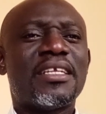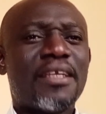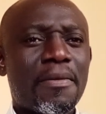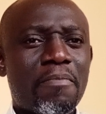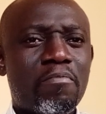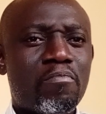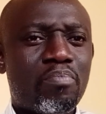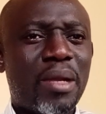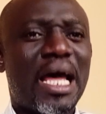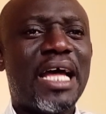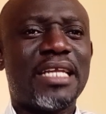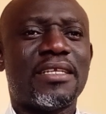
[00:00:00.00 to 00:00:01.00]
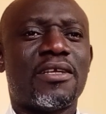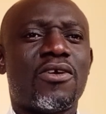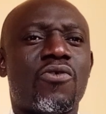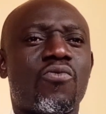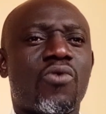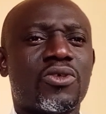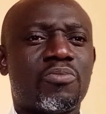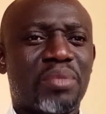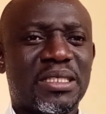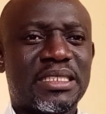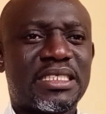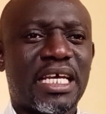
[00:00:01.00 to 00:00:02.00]
The plan was
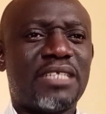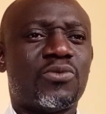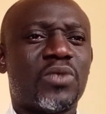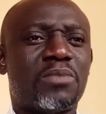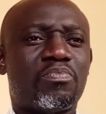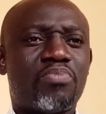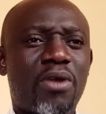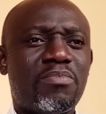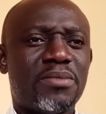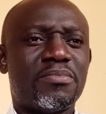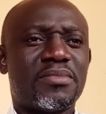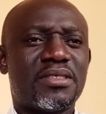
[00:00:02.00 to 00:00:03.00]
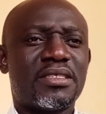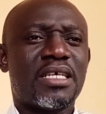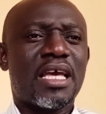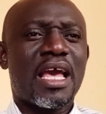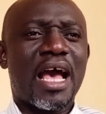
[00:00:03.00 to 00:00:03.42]
beset with problems